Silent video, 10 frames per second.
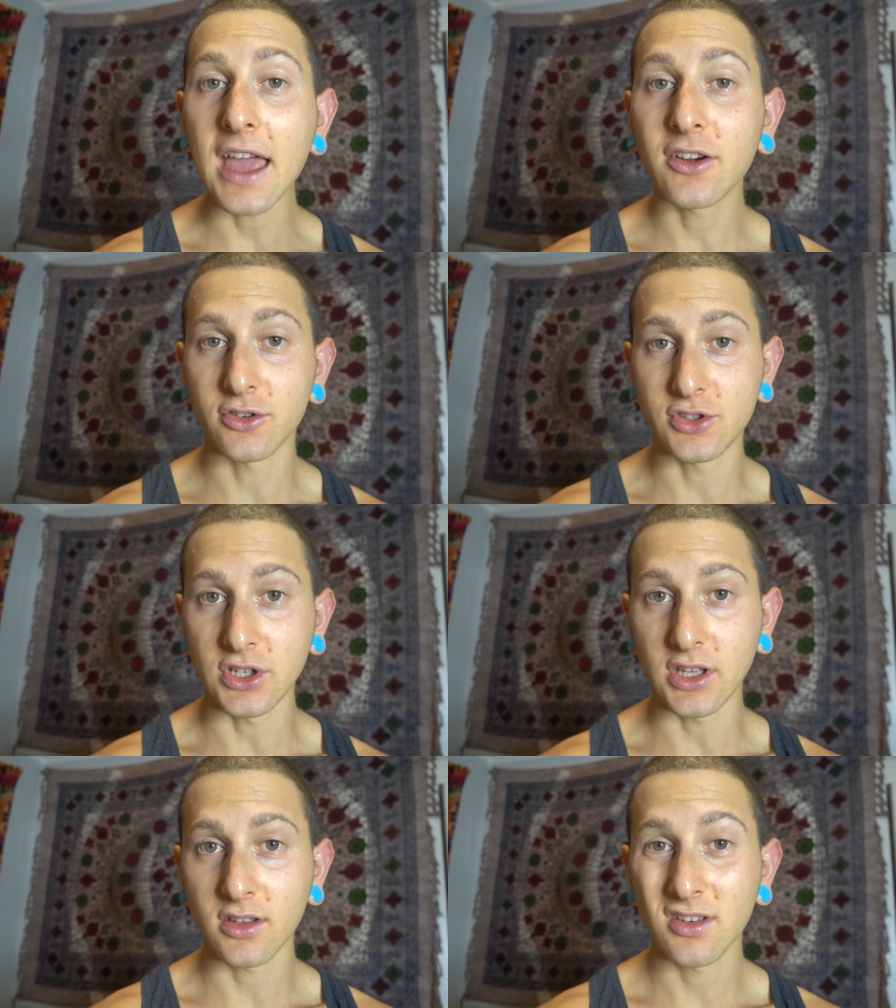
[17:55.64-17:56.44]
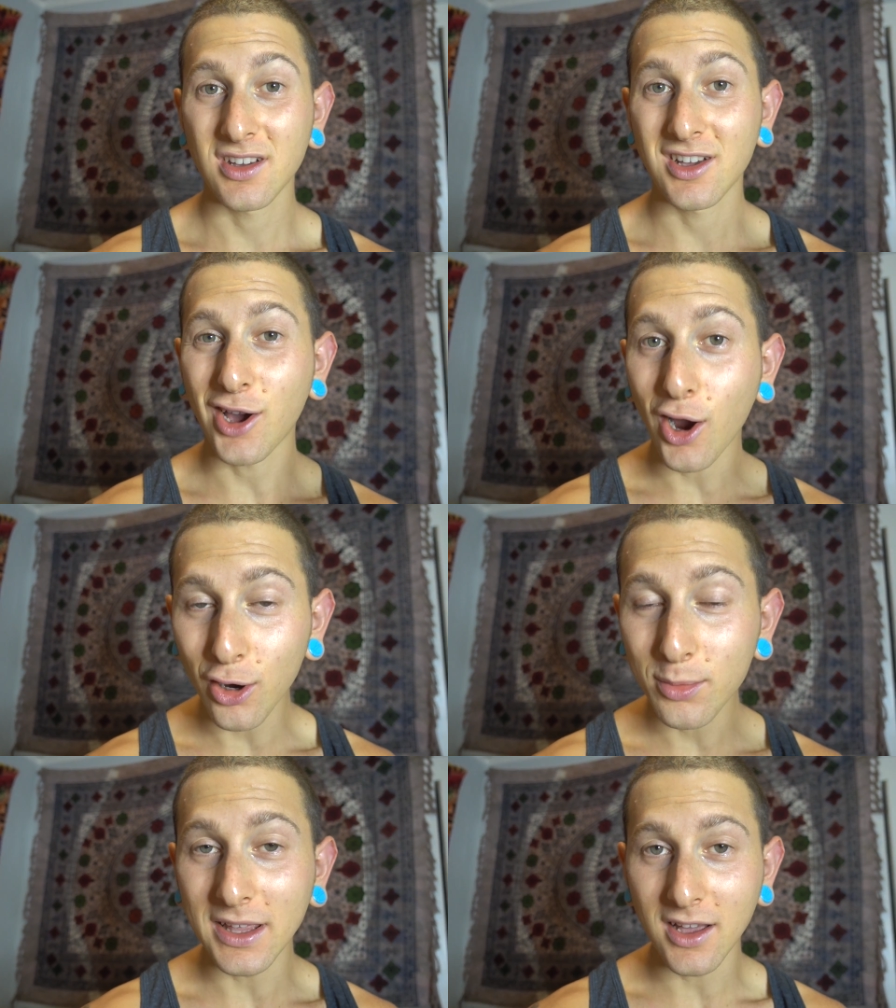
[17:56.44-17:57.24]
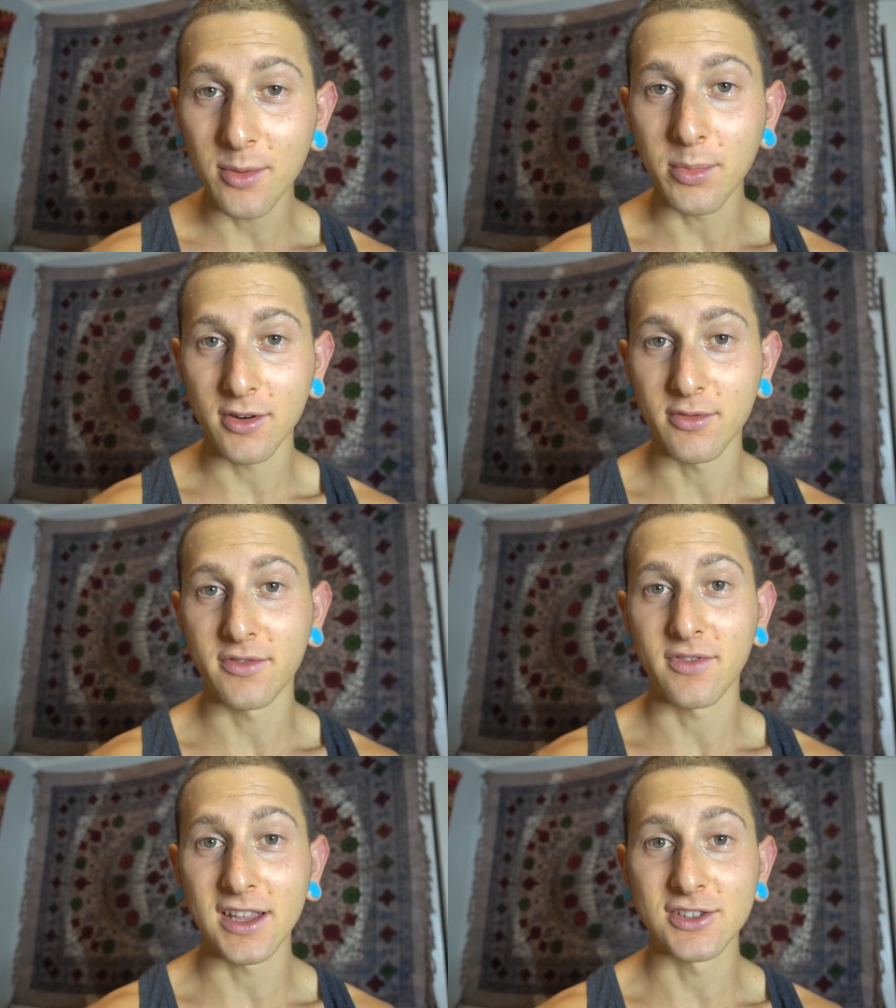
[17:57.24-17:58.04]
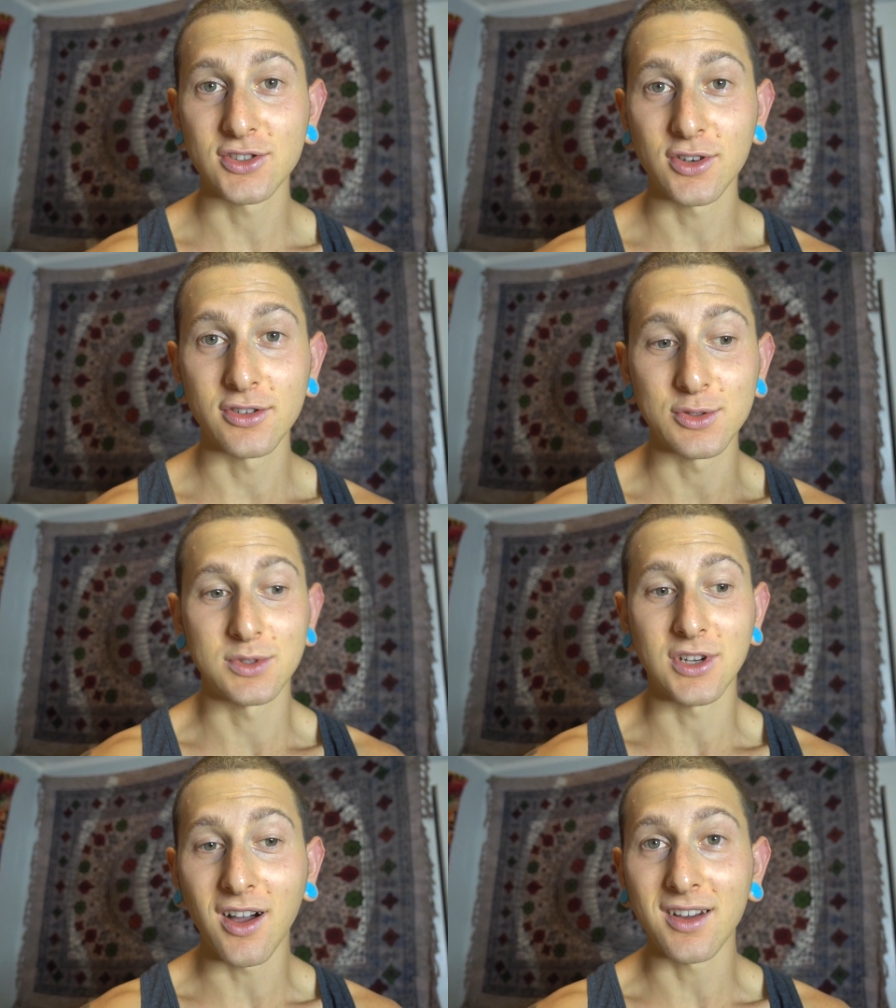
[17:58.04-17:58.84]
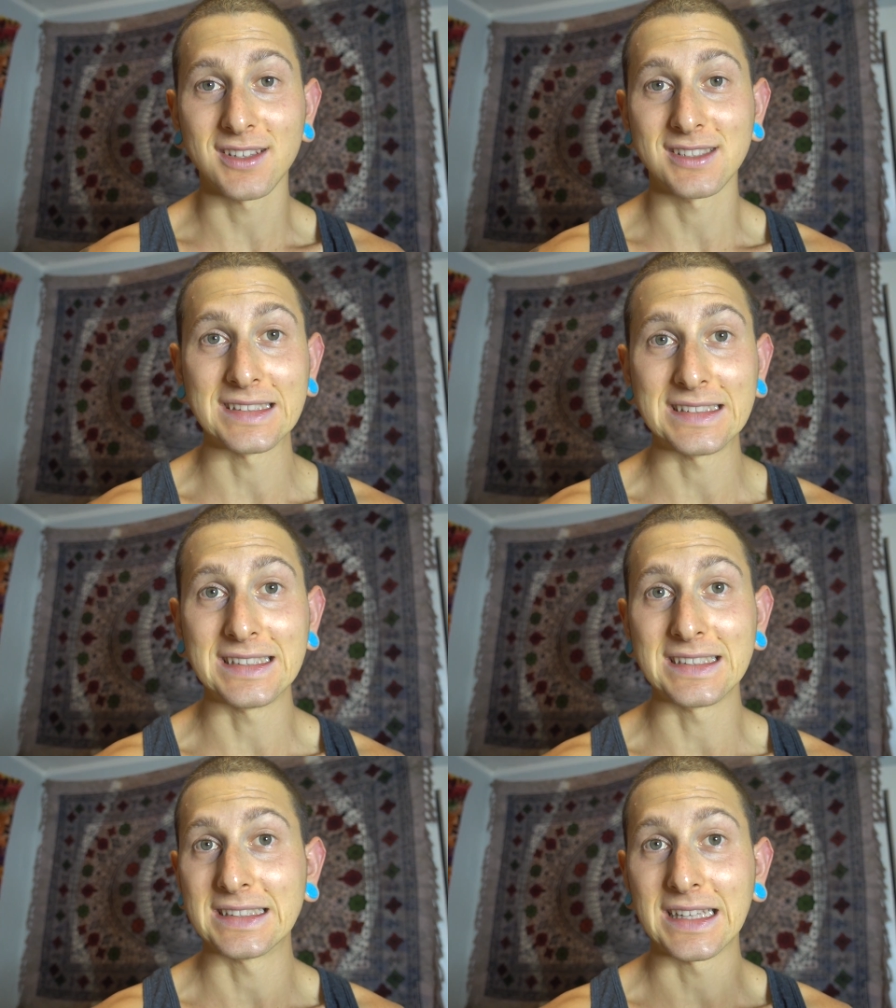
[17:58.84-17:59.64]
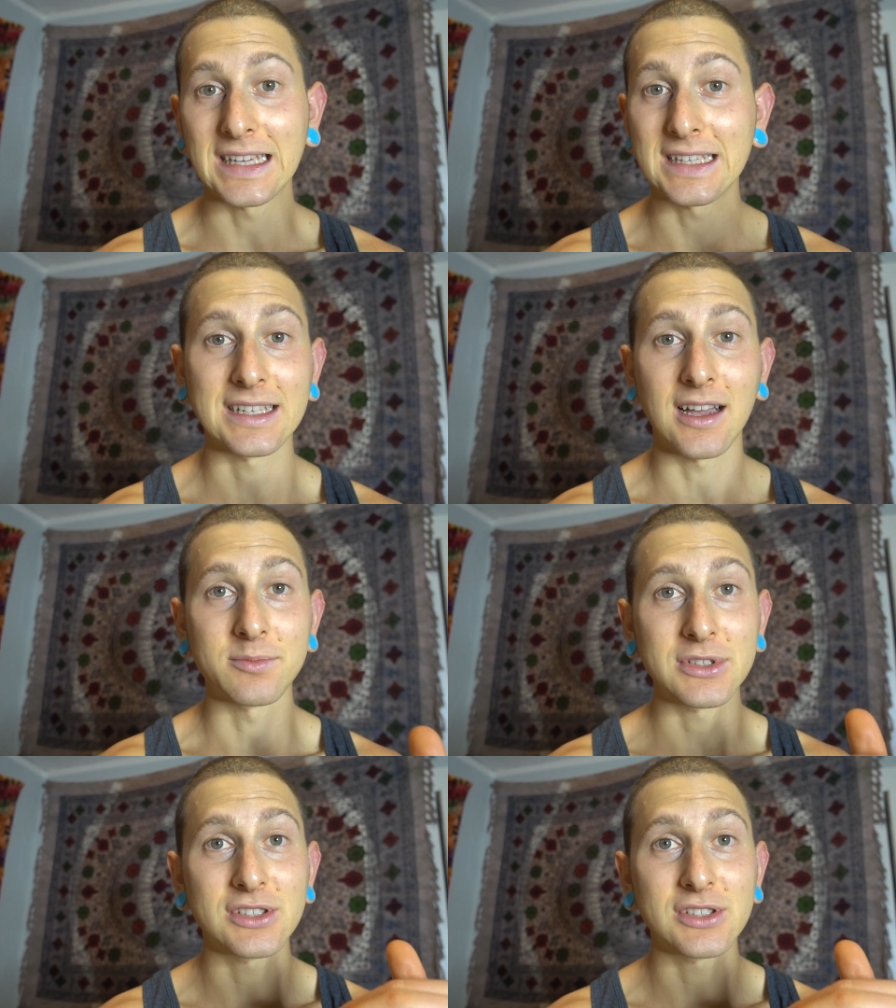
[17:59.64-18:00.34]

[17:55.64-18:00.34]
energy carbing up on refined sugars, which honestly, like, I'm